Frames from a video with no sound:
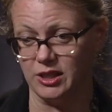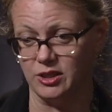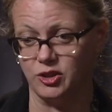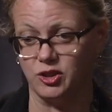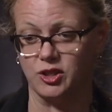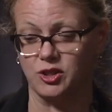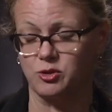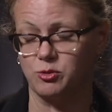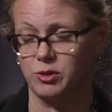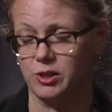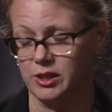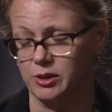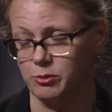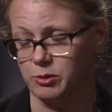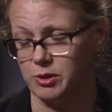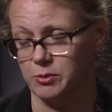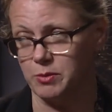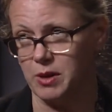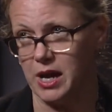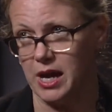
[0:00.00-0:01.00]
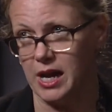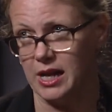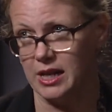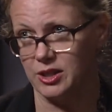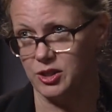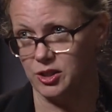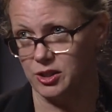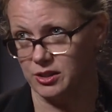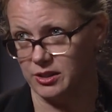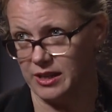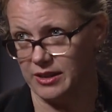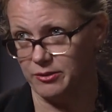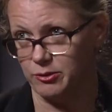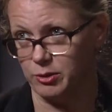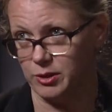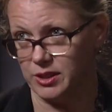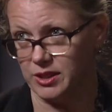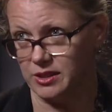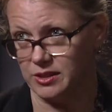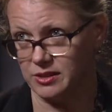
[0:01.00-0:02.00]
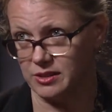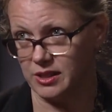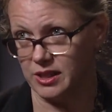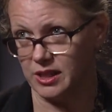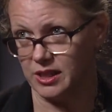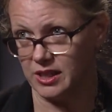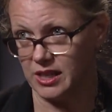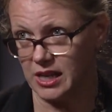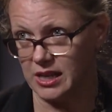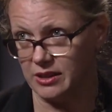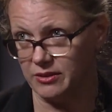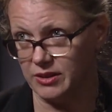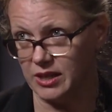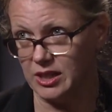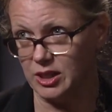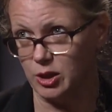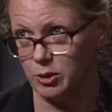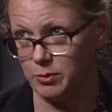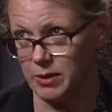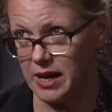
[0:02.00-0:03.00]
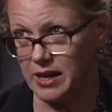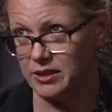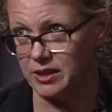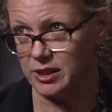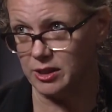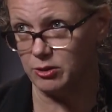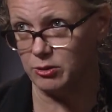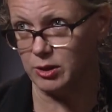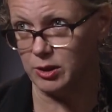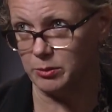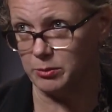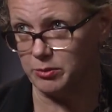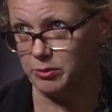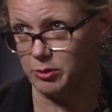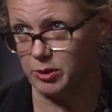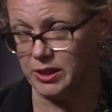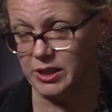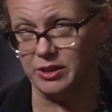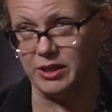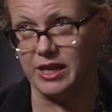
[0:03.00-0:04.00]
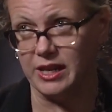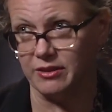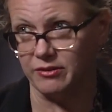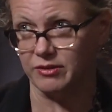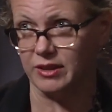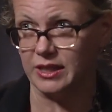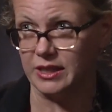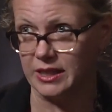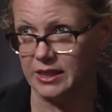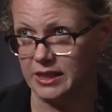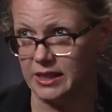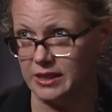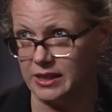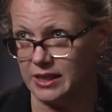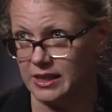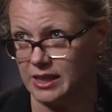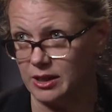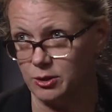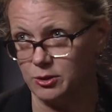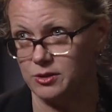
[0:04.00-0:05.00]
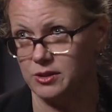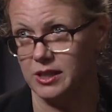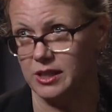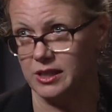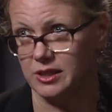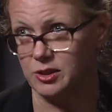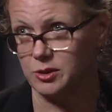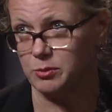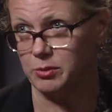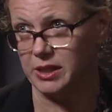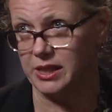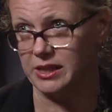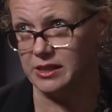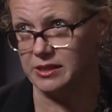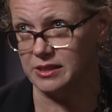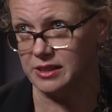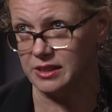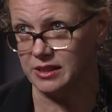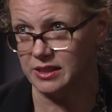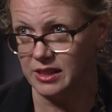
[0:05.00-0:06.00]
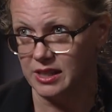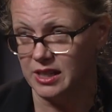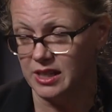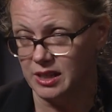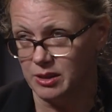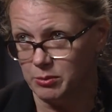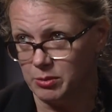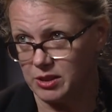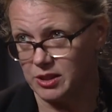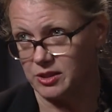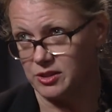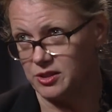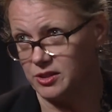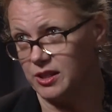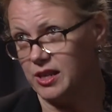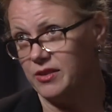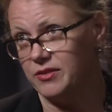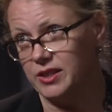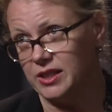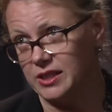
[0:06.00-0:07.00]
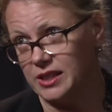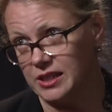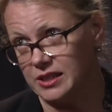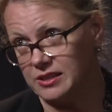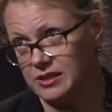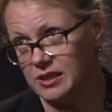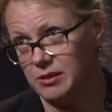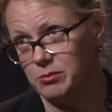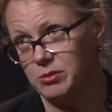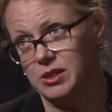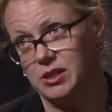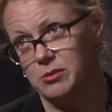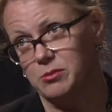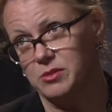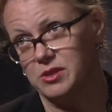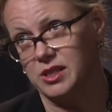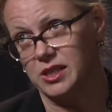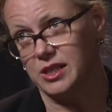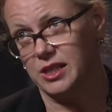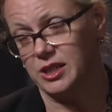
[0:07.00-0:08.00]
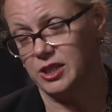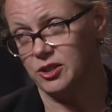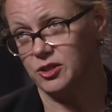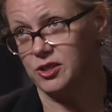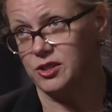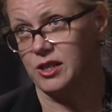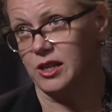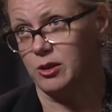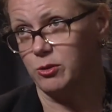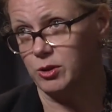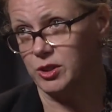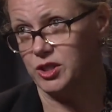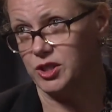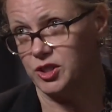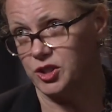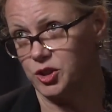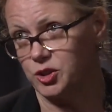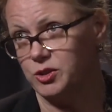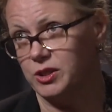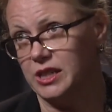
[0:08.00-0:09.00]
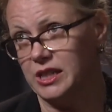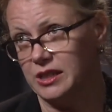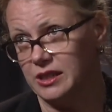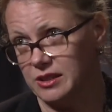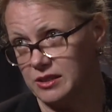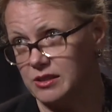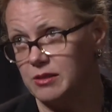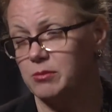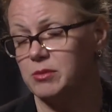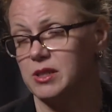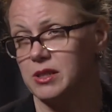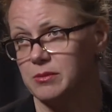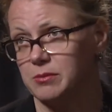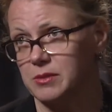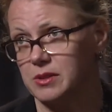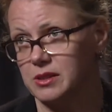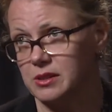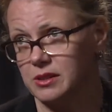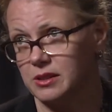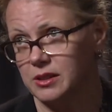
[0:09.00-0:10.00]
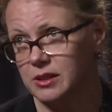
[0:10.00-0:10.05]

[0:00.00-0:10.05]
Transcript: and just like with POTS, you're left with this kind of idiopathic group where you can't find anything else that explains it, but they're still having a lot of symptoms, and then you're stuck with just treating the symptoms. Oh,